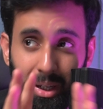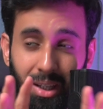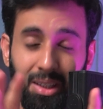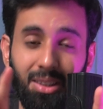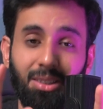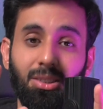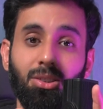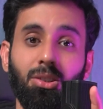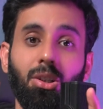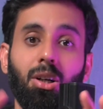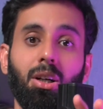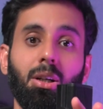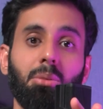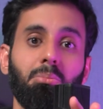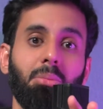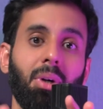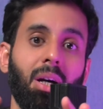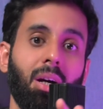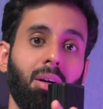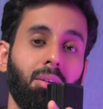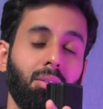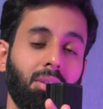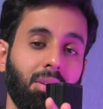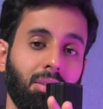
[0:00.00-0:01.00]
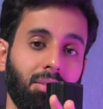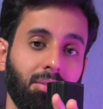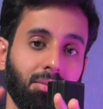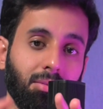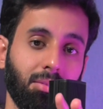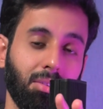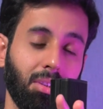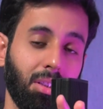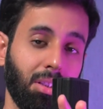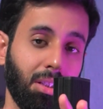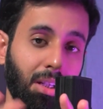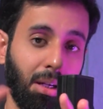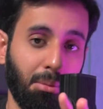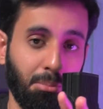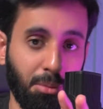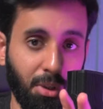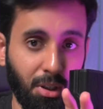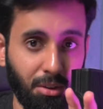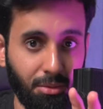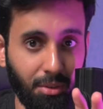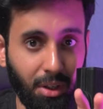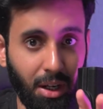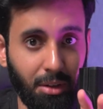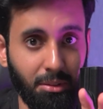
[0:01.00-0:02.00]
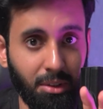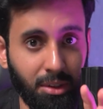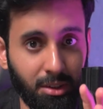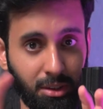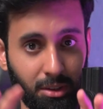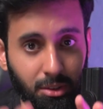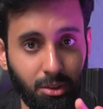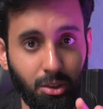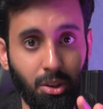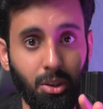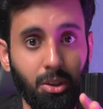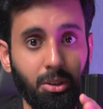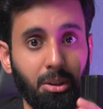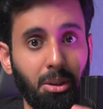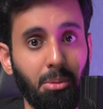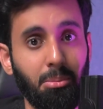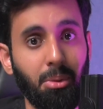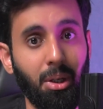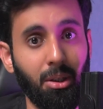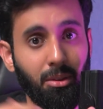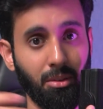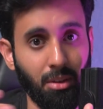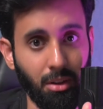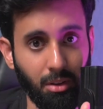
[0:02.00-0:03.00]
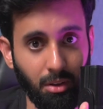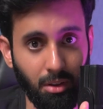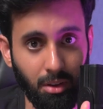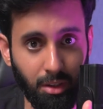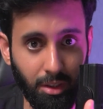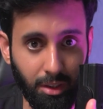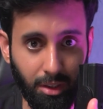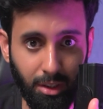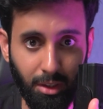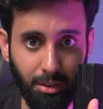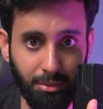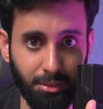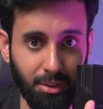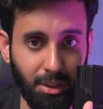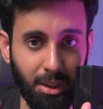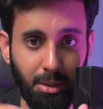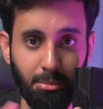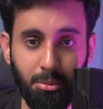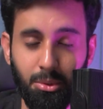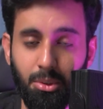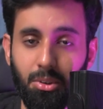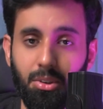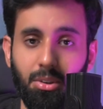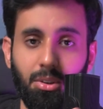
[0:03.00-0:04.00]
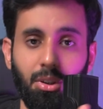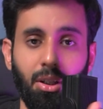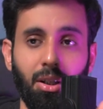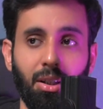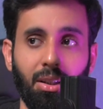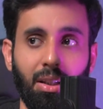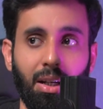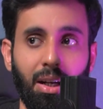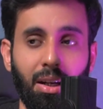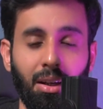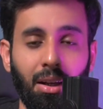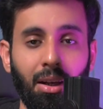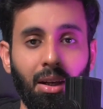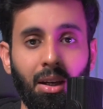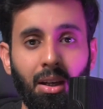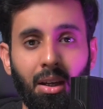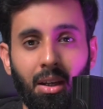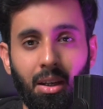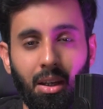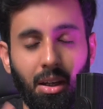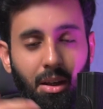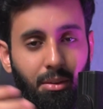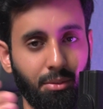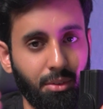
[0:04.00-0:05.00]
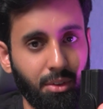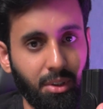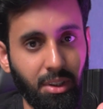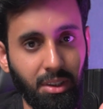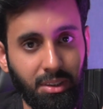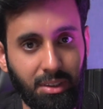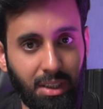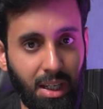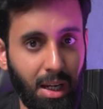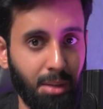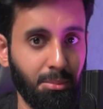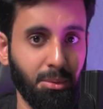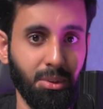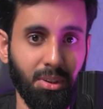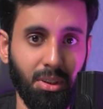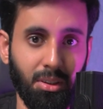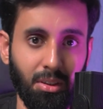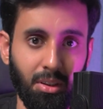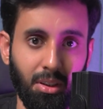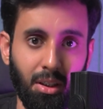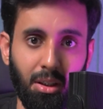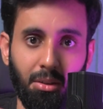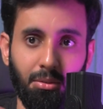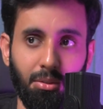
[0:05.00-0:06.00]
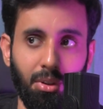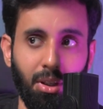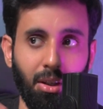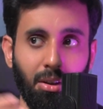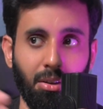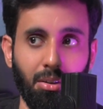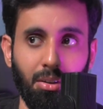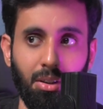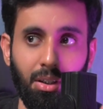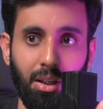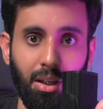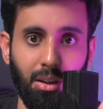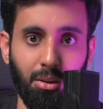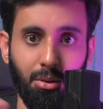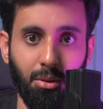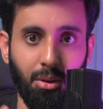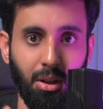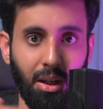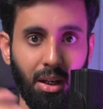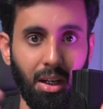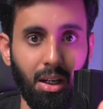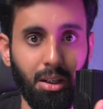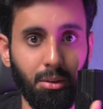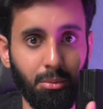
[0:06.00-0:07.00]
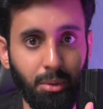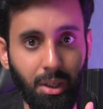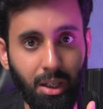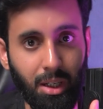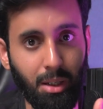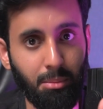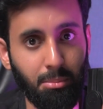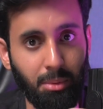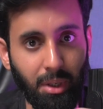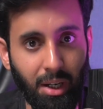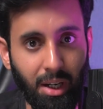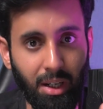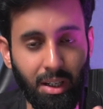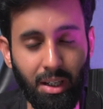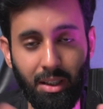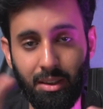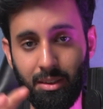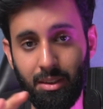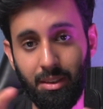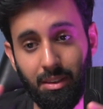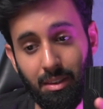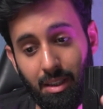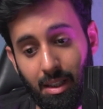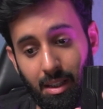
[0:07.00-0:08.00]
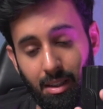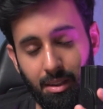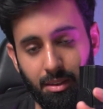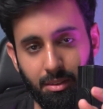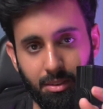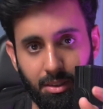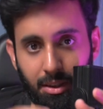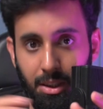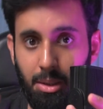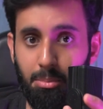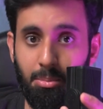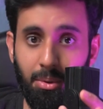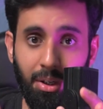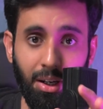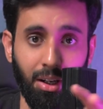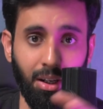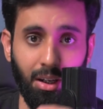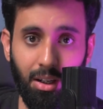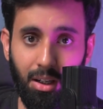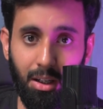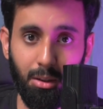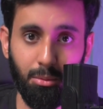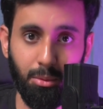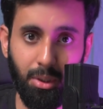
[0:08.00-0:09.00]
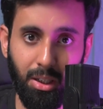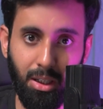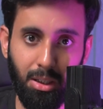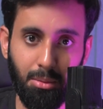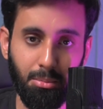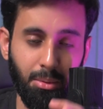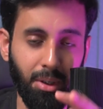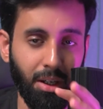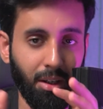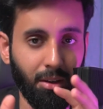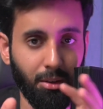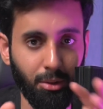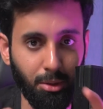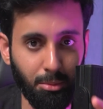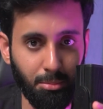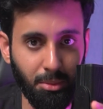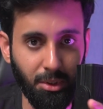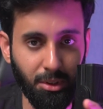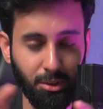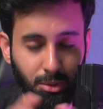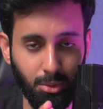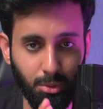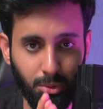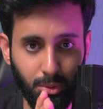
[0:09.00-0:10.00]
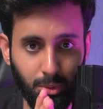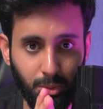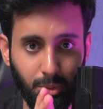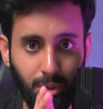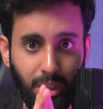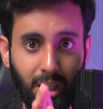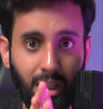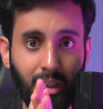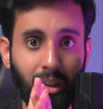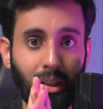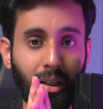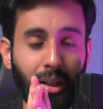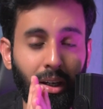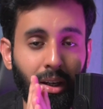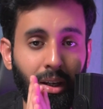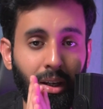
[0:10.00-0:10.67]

And it's not about the number of hours, it's also about the quality of sleep. So it's not that if your exam is in the evening, you're like, okay, I'll wake up late, I'll sleep late and I'll wake up late. No, please don't do that.